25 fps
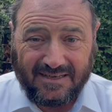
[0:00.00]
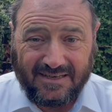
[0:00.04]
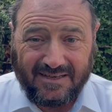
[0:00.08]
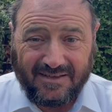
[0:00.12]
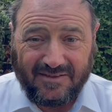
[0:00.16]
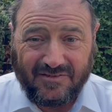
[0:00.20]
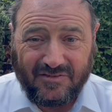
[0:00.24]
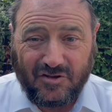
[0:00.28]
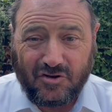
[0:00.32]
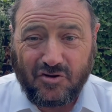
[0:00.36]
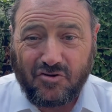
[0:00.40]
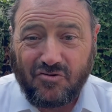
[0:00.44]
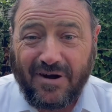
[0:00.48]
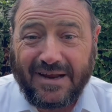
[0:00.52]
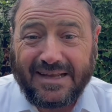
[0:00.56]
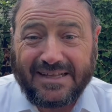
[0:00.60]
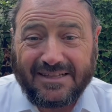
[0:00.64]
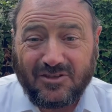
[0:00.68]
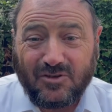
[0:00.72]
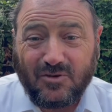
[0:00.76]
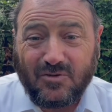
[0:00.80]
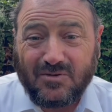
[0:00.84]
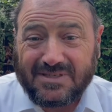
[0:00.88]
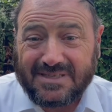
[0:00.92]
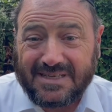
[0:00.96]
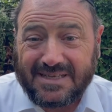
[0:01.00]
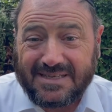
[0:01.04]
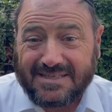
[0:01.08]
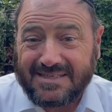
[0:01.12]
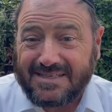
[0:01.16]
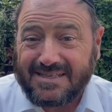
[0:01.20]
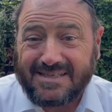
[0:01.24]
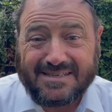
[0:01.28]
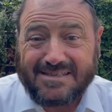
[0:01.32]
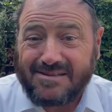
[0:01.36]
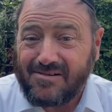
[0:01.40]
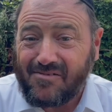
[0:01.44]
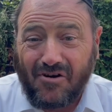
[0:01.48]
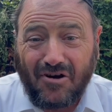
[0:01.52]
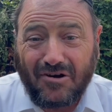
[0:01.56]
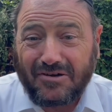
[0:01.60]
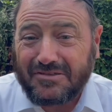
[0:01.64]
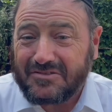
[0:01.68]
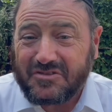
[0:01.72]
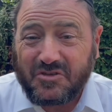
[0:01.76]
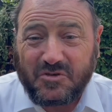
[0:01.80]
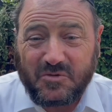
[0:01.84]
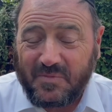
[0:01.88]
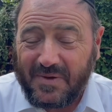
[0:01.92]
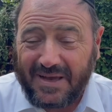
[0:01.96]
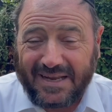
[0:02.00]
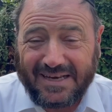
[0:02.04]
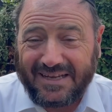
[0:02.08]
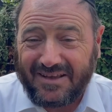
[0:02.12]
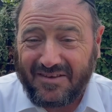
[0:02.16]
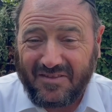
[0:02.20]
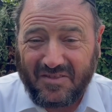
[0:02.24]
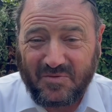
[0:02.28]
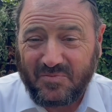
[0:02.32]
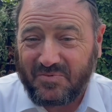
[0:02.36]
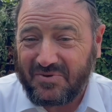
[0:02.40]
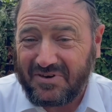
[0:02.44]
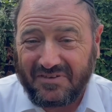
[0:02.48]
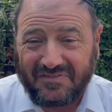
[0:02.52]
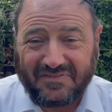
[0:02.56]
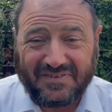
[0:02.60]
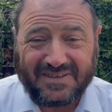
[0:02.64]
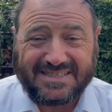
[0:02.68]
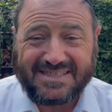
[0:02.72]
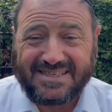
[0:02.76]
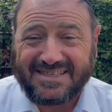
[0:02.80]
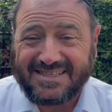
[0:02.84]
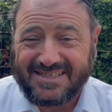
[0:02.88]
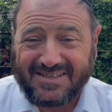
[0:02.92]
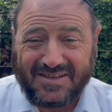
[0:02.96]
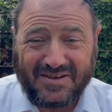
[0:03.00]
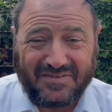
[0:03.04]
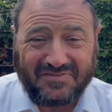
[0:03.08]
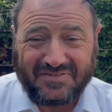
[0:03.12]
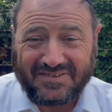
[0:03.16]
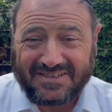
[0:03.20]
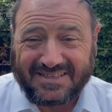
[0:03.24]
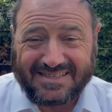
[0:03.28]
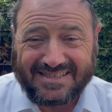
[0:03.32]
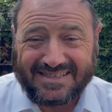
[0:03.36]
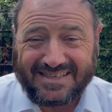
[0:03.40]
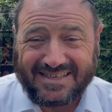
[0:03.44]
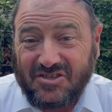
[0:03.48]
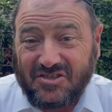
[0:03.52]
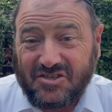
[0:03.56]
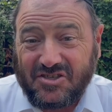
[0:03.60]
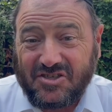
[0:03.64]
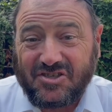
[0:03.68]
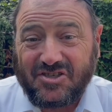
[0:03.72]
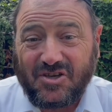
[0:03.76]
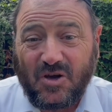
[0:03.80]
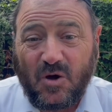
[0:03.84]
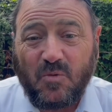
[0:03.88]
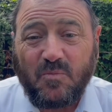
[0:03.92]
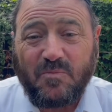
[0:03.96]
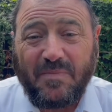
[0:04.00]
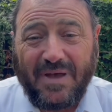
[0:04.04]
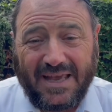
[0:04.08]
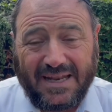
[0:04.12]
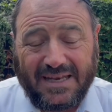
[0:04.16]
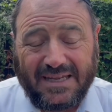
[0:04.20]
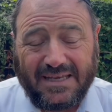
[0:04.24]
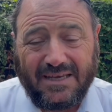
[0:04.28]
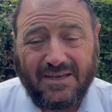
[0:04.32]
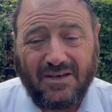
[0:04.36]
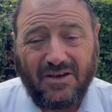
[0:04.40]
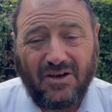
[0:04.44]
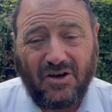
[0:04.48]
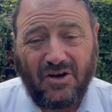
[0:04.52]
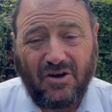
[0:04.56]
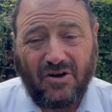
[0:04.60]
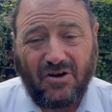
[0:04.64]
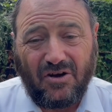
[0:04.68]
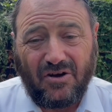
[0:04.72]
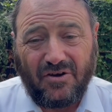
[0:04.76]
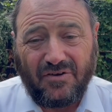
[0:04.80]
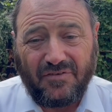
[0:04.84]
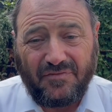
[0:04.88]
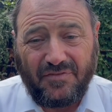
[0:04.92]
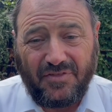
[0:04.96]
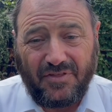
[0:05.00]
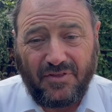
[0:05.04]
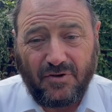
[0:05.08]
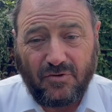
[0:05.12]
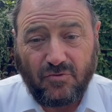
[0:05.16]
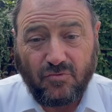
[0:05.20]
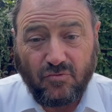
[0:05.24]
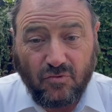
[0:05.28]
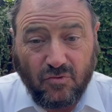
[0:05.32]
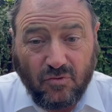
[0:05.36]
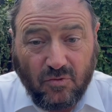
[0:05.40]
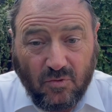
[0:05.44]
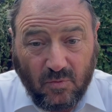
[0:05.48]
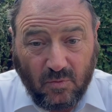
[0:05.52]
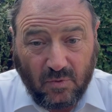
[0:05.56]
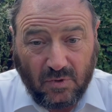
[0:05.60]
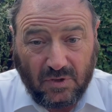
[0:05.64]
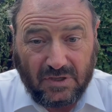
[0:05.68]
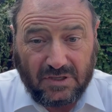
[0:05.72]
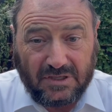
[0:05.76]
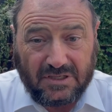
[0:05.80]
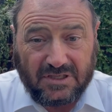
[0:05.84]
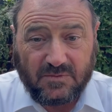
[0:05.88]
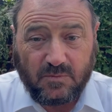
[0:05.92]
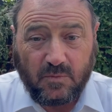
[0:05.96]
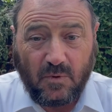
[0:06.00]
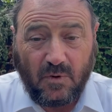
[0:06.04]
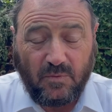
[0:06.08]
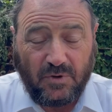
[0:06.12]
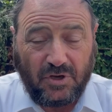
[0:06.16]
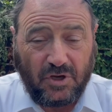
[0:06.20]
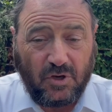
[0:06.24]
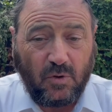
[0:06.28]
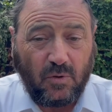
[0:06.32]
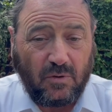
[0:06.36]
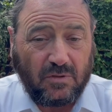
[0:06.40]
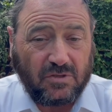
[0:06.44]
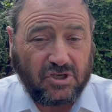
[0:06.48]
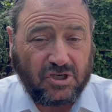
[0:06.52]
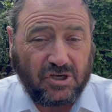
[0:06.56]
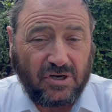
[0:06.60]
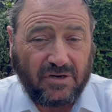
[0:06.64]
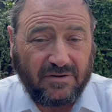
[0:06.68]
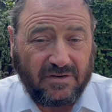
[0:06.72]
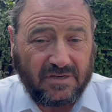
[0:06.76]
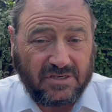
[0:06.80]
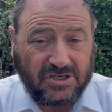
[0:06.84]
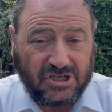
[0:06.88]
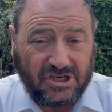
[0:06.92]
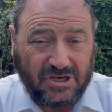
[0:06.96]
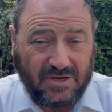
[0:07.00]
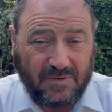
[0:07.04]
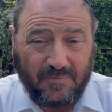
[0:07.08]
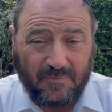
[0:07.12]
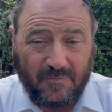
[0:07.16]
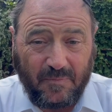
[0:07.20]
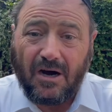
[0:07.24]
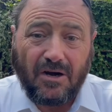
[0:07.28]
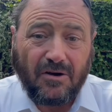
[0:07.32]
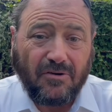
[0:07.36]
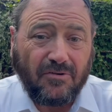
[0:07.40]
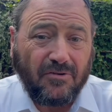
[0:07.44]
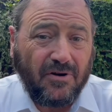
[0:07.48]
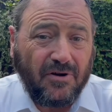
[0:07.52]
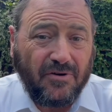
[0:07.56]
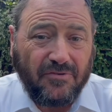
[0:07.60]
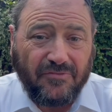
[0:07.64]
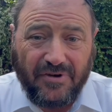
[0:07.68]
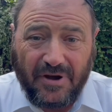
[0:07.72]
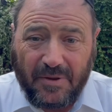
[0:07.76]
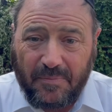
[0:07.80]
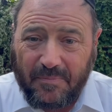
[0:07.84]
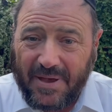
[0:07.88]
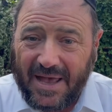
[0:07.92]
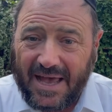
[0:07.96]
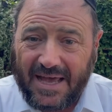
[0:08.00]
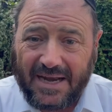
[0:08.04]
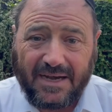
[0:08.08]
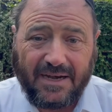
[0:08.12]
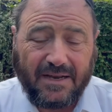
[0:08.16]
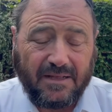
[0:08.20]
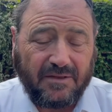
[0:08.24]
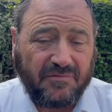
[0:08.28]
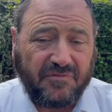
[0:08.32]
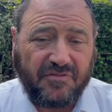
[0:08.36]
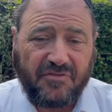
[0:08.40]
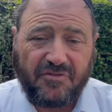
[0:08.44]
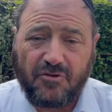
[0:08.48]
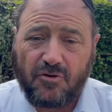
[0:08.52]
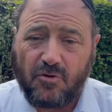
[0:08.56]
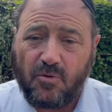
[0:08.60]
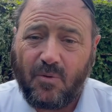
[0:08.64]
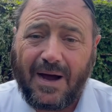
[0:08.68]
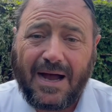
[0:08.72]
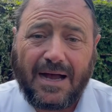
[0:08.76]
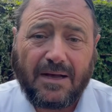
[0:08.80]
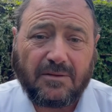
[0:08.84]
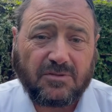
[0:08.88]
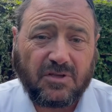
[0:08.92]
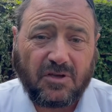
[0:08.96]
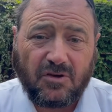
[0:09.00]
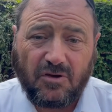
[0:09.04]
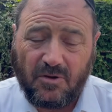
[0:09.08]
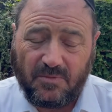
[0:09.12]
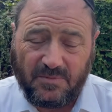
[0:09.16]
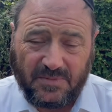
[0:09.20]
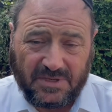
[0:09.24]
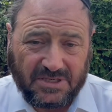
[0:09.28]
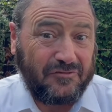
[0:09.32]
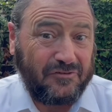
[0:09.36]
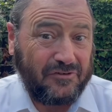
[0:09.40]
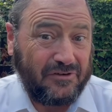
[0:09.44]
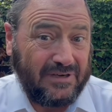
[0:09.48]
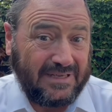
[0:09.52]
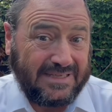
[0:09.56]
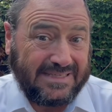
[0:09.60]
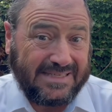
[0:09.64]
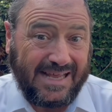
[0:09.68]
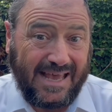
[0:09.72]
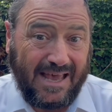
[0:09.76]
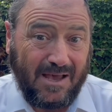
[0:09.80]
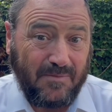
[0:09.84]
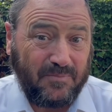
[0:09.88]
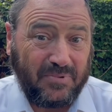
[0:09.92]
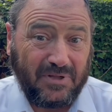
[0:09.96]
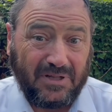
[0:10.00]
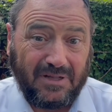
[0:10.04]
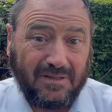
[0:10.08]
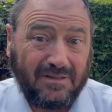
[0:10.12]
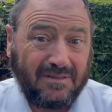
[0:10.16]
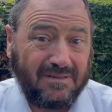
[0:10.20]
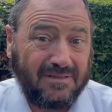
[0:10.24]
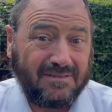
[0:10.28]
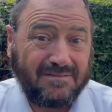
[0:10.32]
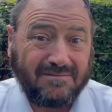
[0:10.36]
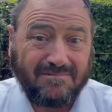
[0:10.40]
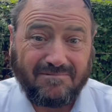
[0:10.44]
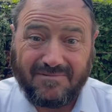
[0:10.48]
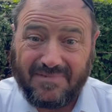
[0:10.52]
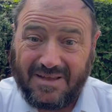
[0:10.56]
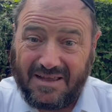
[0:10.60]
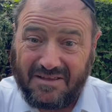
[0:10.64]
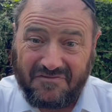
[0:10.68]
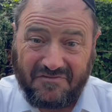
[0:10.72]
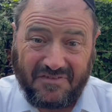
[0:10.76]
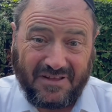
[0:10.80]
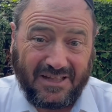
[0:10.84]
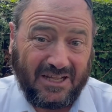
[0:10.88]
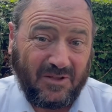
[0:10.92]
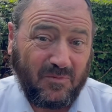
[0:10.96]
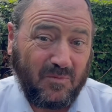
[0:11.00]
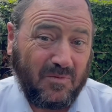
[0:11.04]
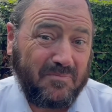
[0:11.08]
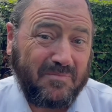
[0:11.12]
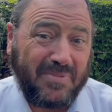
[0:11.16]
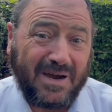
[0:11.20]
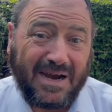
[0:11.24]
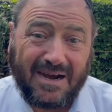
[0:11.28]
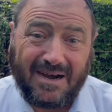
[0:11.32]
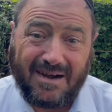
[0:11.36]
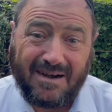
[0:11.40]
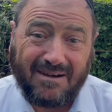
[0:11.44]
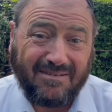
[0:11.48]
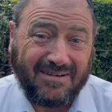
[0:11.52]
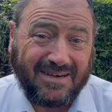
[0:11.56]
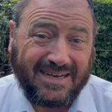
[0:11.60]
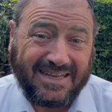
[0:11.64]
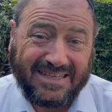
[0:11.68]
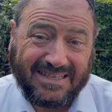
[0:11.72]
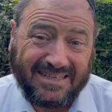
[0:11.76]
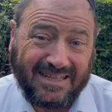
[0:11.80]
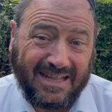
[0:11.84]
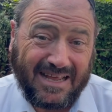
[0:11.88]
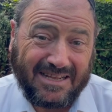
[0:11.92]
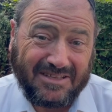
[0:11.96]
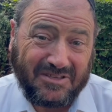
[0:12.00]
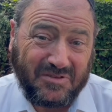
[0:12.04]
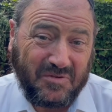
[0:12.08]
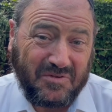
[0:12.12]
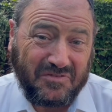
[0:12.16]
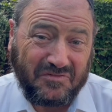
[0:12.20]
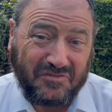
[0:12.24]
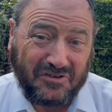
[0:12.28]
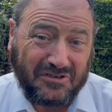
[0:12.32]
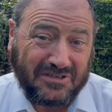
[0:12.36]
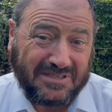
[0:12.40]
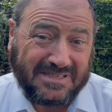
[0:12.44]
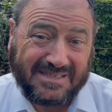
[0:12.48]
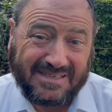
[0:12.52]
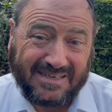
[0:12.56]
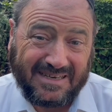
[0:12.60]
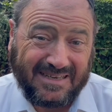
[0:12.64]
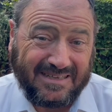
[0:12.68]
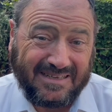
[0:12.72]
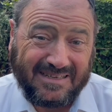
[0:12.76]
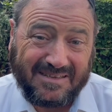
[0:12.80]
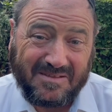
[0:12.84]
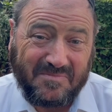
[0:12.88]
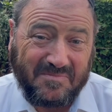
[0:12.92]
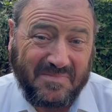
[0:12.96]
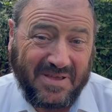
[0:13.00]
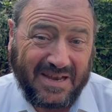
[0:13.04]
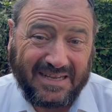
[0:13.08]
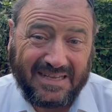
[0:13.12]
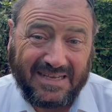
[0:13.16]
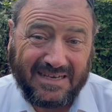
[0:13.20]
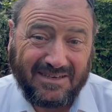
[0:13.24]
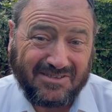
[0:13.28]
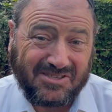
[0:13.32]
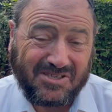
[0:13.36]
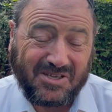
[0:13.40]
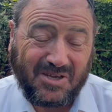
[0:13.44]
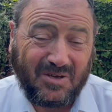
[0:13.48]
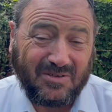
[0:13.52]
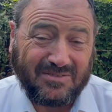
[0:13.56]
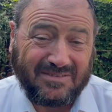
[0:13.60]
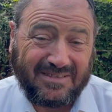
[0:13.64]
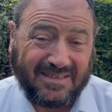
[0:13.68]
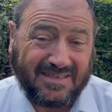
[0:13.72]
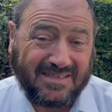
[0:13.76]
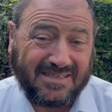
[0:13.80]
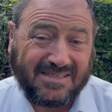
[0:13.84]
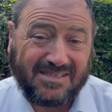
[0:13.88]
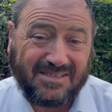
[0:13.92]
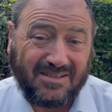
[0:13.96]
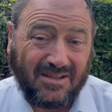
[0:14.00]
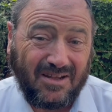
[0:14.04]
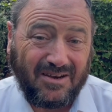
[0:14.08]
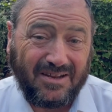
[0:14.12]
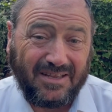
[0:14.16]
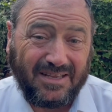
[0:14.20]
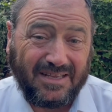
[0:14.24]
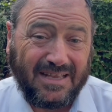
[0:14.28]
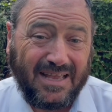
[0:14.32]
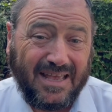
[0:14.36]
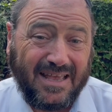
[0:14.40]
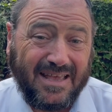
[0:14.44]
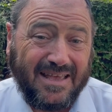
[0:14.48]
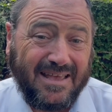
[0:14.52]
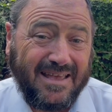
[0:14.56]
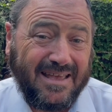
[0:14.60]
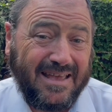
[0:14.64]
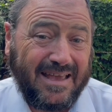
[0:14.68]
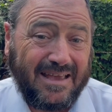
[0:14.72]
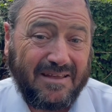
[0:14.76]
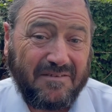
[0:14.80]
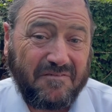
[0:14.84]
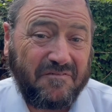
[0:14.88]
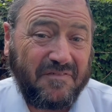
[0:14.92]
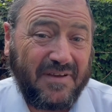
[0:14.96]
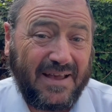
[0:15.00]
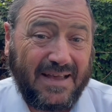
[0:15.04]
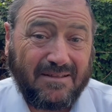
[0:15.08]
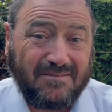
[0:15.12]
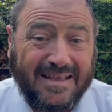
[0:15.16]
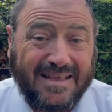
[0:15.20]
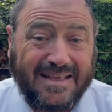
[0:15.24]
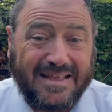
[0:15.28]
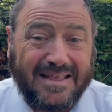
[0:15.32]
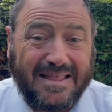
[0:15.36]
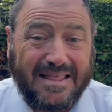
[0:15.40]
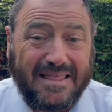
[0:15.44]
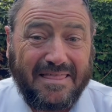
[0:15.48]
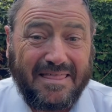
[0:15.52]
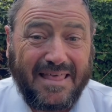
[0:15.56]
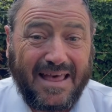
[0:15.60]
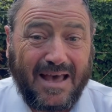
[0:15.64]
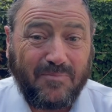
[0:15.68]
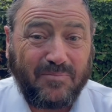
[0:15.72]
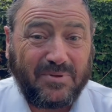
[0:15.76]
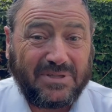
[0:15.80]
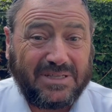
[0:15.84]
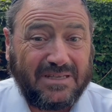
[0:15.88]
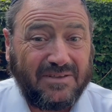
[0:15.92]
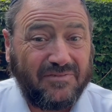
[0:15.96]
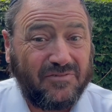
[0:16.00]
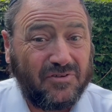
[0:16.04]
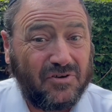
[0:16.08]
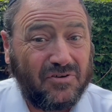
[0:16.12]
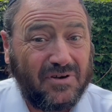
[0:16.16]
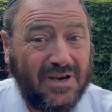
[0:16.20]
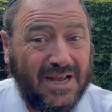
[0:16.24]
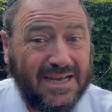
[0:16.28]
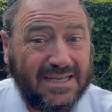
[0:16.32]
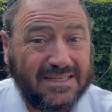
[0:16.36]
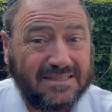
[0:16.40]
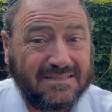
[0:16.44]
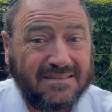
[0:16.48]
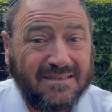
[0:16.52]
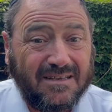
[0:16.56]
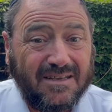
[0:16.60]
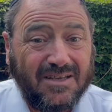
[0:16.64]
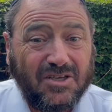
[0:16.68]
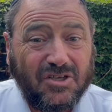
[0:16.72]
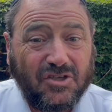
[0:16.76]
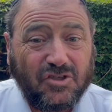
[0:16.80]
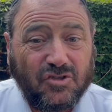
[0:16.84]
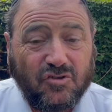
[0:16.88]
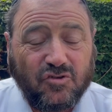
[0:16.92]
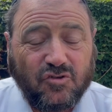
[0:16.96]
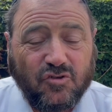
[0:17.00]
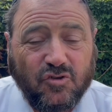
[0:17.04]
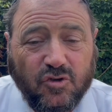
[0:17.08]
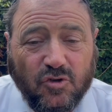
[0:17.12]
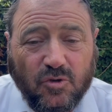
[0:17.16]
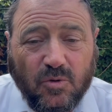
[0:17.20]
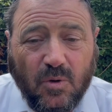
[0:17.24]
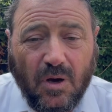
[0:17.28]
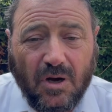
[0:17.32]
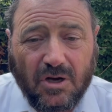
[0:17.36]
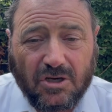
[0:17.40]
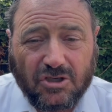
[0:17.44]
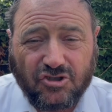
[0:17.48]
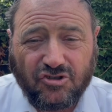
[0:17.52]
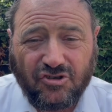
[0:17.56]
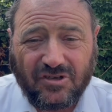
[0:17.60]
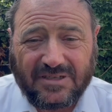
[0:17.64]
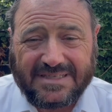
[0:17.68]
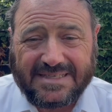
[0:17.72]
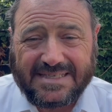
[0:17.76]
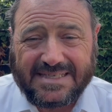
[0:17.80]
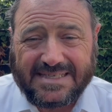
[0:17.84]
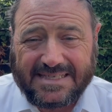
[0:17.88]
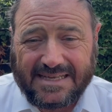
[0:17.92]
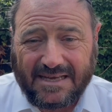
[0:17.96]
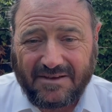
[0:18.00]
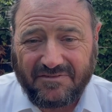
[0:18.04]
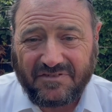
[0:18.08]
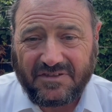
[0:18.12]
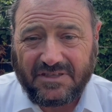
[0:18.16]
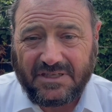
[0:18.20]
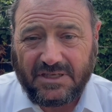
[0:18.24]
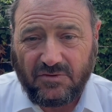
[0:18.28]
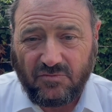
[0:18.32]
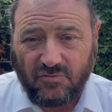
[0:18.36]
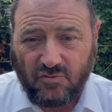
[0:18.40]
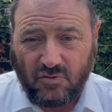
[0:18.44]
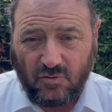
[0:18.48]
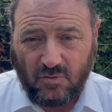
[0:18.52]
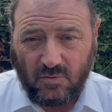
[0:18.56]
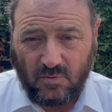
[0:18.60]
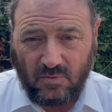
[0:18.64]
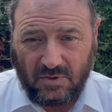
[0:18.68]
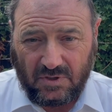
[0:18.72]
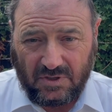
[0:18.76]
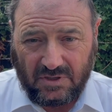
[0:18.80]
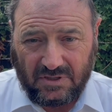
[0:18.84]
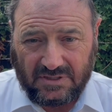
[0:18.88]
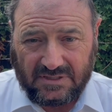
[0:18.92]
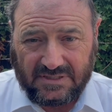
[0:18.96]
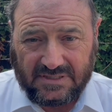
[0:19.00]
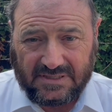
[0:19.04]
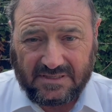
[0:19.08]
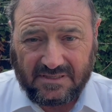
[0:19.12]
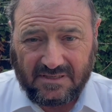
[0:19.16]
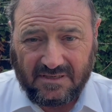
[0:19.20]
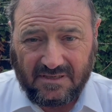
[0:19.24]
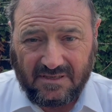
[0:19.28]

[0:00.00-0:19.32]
The great news is there aren't too many of the prefix and suffix. So many of the root words, what we call sharashim, are repetitive throughout Chumash. For example, a fellow in Bar Ilan University many years ago did a study and found that, believe it or not, 270 root words